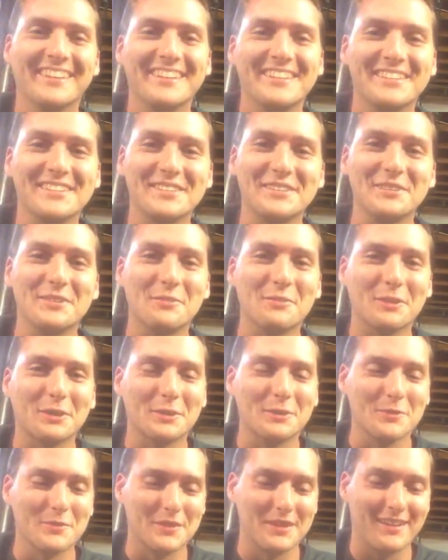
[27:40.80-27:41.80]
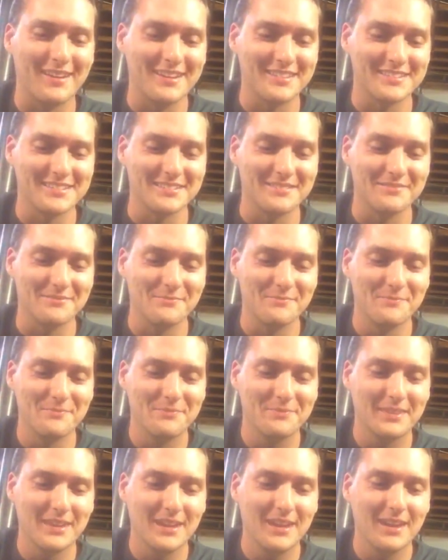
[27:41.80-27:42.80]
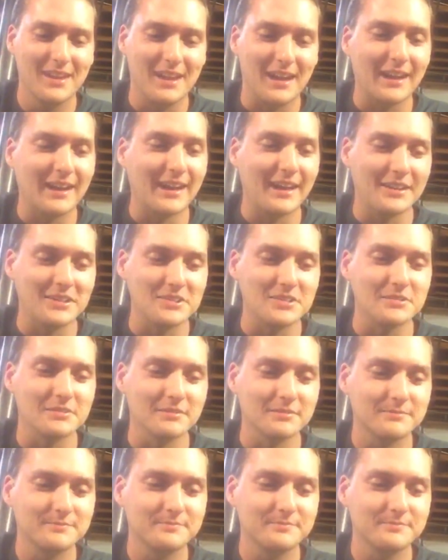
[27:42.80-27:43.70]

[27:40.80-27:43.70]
So you don't want to go on the Datsun. I got you.